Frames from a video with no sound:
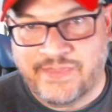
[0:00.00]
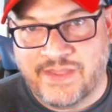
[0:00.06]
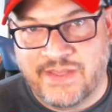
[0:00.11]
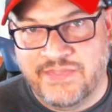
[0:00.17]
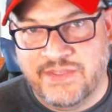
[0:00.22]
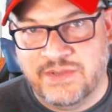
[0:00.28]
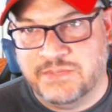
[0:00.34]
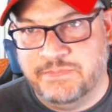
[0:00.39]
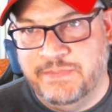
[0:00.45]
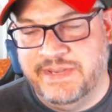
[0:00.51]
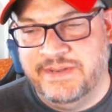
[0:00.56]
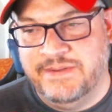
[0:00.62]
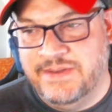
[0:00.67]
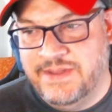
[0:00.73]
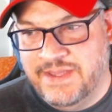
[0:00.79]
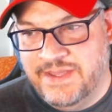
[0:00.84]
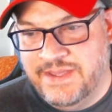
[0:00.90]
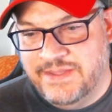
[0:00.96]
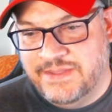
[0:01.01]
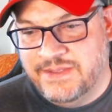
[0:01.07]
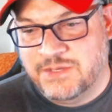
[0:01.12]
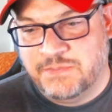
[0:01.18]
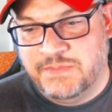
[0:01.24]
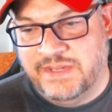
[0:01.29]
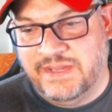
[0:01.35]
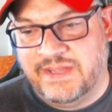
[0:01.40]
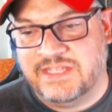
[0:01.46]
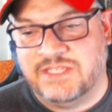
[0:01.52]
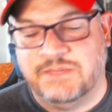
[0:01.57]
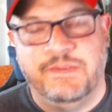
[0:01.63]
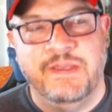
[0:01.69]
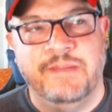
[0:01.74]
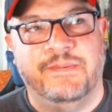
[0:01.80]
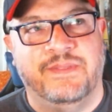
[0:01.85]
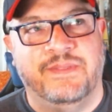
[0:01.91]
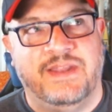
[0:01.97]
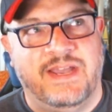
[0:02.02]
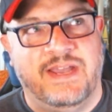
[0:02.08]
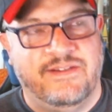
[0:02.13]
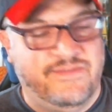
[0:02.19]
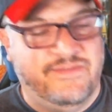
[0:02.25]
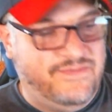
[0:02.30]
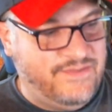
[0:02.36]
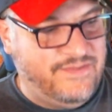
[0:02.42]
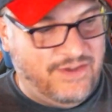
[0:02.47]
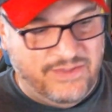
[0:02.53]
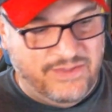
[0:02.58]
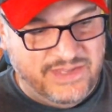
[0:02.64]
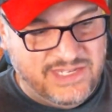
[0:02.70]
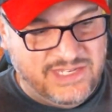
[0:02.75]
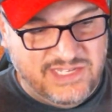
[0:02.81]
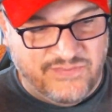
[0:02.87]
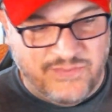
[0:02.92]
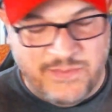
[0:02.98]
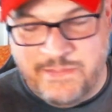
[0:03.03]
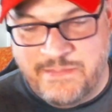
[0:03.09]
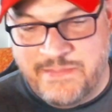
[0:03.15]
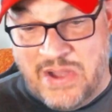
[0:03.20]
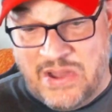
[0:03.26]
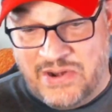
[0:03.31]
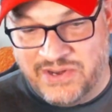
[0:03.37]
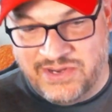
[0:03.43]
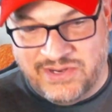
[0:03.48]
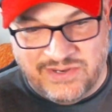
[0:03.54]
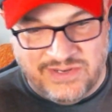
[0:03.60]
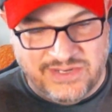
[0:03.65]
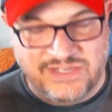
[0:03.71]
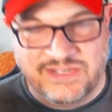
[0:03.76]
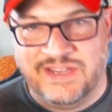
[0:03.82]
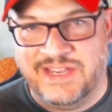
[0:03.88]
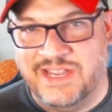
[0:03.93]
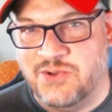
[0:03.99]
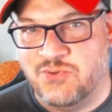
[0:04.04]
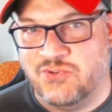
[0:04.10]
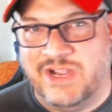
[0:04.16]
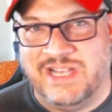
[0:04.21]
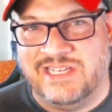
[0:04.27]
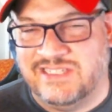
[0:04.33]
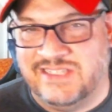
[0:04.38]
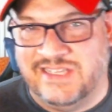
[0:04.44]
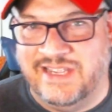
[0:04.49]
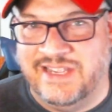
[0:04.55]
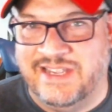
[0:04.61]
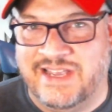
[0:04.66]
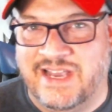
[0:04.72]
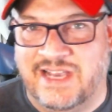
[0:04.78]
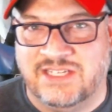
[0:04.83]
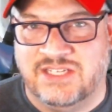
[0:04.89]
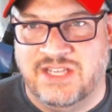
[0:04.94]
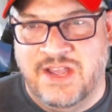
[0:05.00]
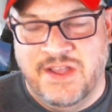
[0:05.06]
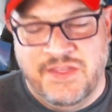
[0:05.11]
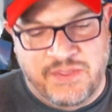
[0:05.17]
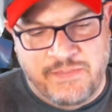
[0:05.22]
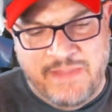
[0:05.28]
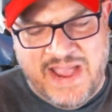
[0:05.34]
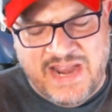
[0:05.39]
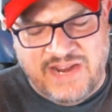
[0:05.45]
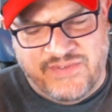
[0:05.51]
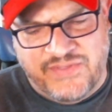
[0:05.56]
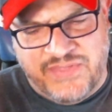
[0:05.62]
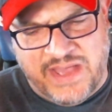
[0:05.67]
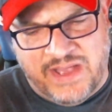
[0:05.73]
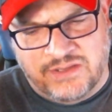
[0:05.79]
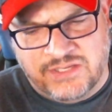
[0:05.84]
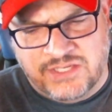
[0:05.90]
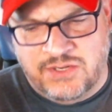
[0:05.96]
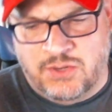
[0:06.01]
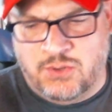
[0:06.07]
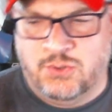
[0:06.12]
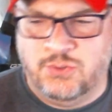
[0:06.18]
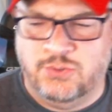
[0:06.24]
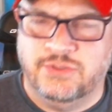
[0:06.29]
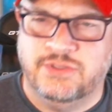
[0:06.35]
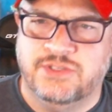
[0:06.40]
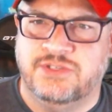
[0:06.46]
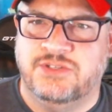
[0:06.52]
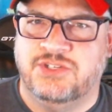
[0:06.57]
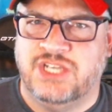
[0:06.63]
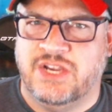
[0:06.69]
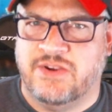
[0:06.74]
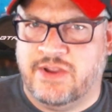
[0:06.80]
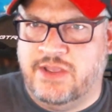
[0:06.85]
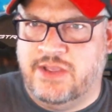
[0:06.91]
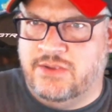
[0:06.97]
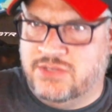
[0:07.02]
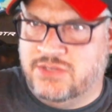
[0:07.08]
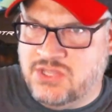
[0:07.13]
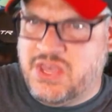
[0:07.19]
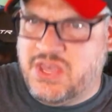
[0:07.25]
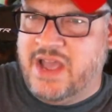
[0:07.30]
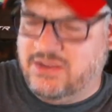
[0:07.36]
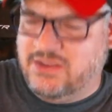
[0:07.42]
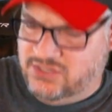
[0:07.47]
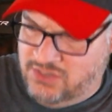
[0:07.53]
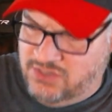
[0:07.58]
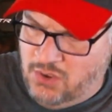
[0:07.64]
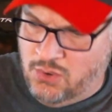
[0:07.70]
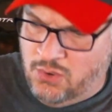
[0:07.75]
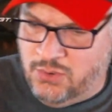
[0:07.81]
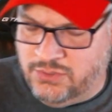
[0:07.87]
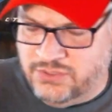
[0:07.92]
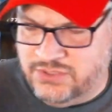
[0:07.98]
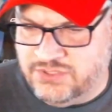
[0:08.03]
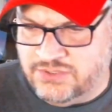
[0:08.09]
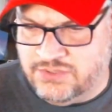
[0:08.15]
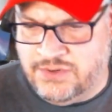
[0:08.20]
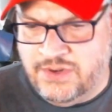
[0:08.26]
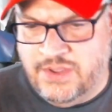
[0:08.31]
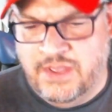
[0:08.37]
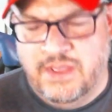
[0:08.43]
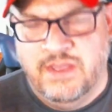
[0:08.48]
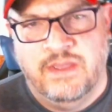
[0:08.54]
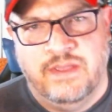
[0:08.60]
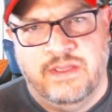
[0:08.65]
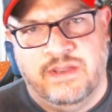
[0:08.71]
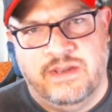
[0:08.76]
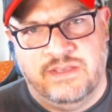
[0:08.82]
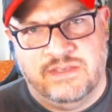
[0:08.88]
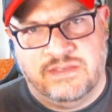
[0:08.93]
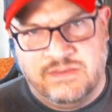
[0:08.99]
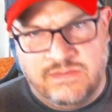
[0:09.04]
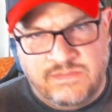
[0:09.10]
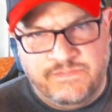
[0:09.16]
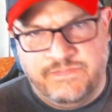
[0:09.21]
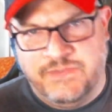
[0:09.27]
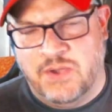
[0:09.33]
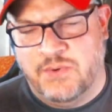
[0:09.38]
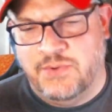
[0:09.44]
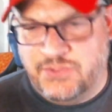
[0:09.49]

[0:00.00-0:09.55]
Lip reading: There's been lots of people that have all these different monikers, like in wrestling, guys, the man of 1,000 holds, and Jericho's 1,000 holds, and he's going